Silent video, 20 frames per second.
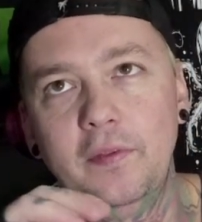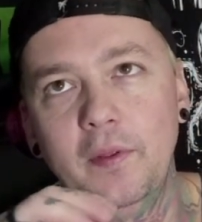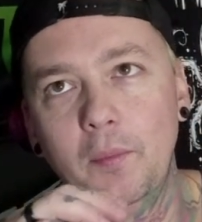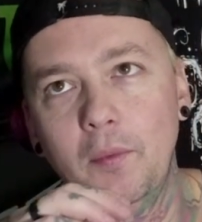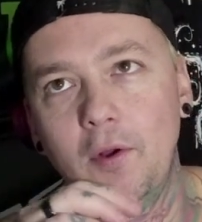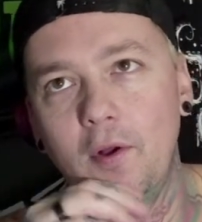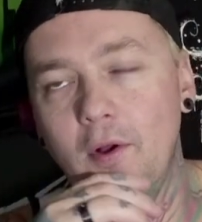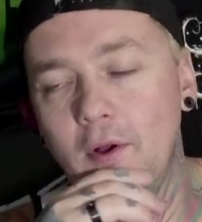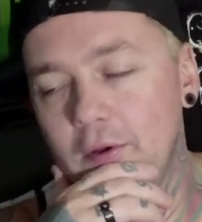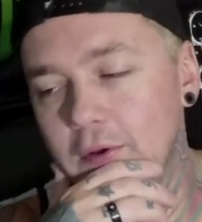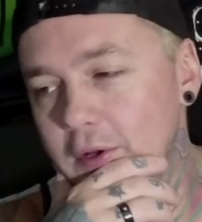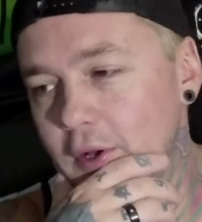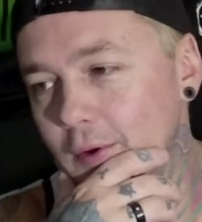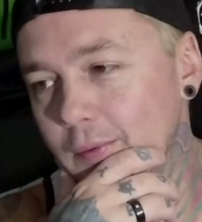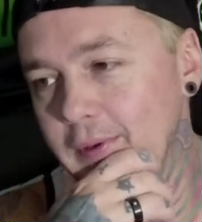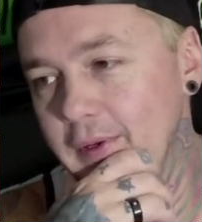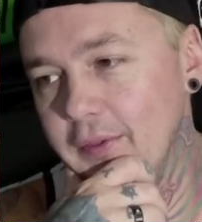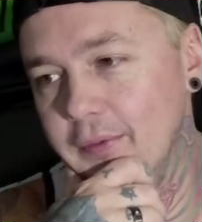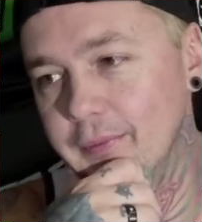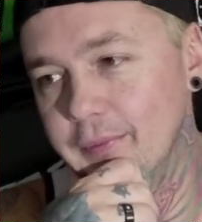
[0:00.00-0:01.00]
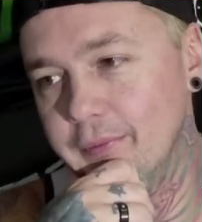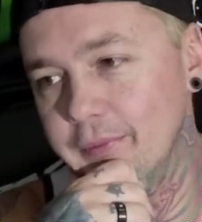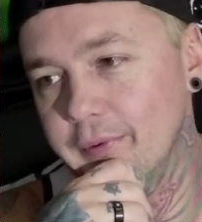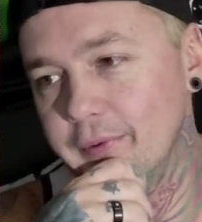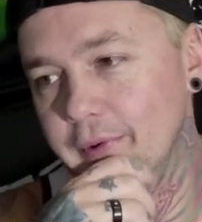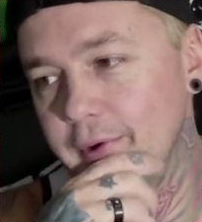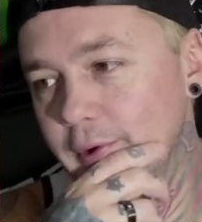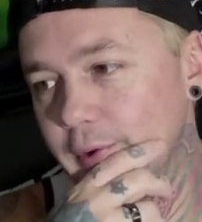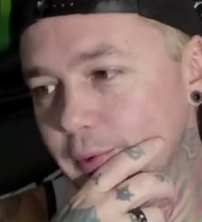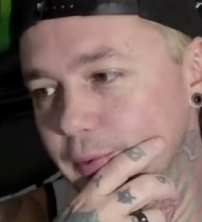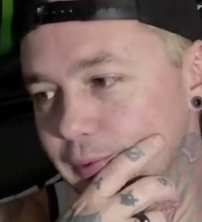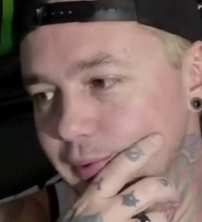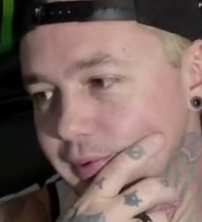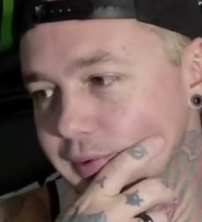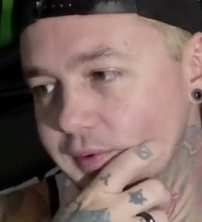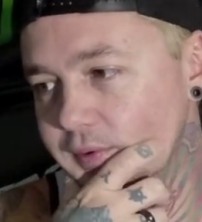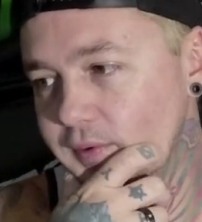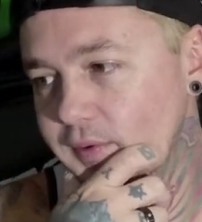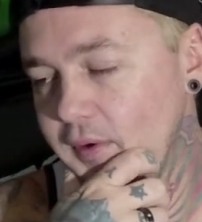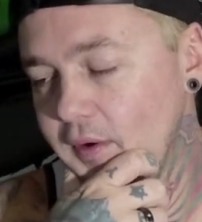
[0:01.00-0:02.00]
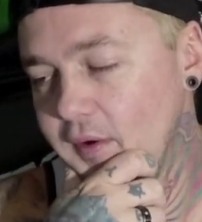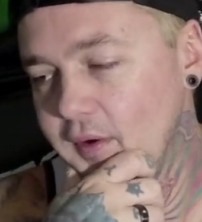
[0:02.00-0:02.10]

them all going through their own